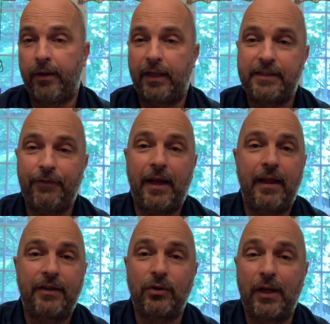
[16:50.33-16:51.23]
That's it.
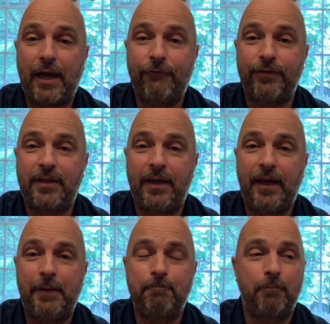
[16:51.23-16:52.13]
That's all I got for
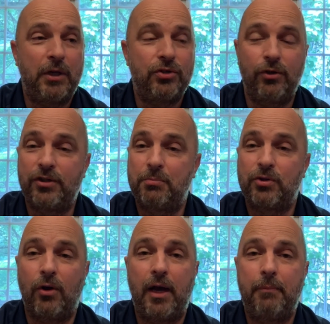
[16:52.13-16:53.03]
today. Make sure you
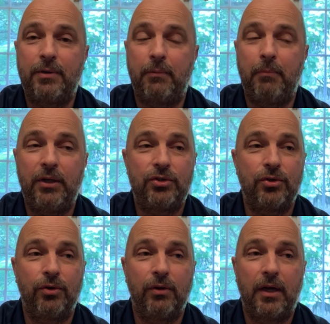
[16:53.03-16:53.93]
subscribed. Make
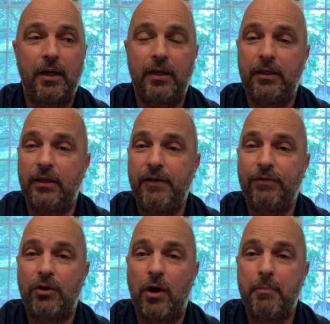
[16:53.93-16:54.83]
sure uh, you leave the
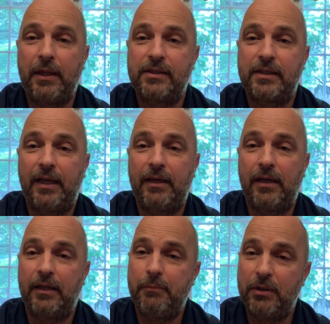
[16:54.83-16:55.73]
comments and
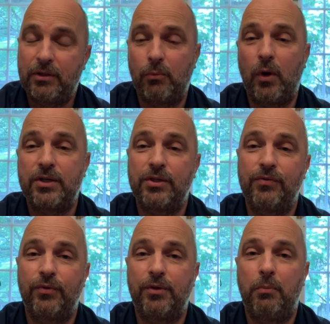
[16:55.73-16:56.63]
uh, leave me some questions
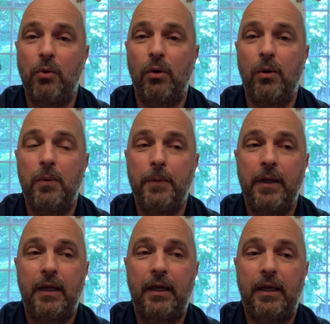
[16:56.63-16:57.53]
for tomorrow
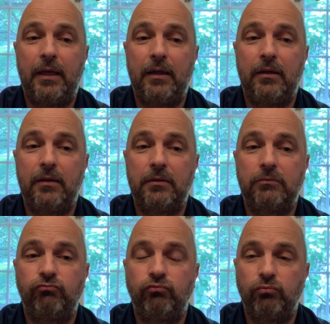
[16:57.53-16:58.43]
and uh,
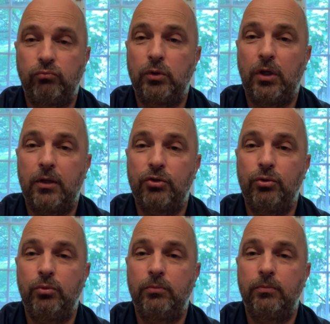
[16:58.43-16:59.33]
we'll talk
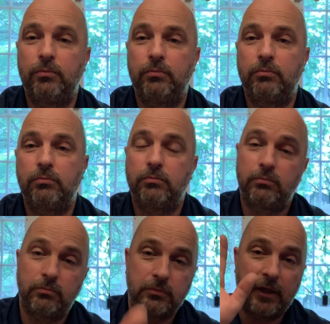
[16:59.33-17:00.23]
soon.
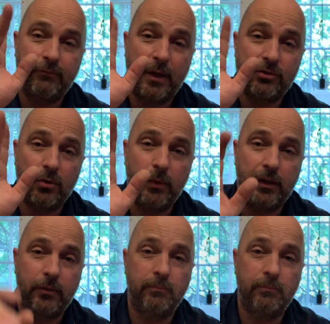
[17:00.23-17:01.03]
Have a magical week.